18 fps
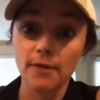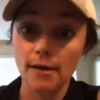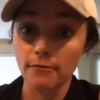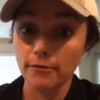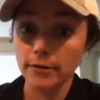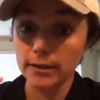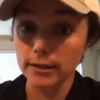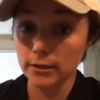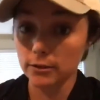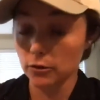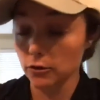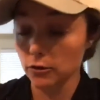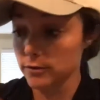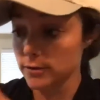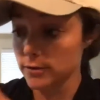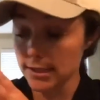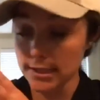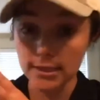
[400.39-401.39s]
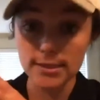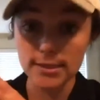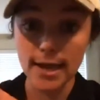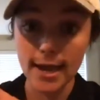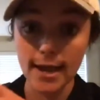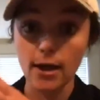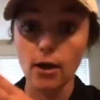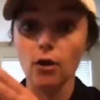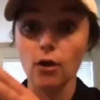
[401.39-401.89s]
every little
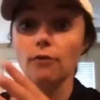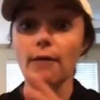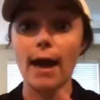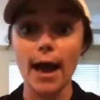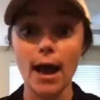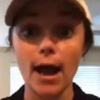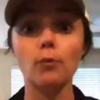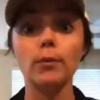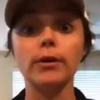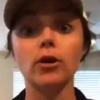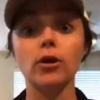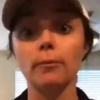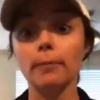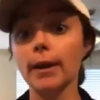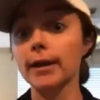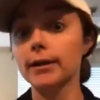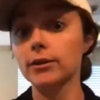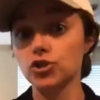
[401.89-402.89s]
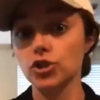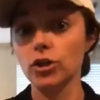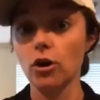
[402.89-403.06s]
detail of how we are managing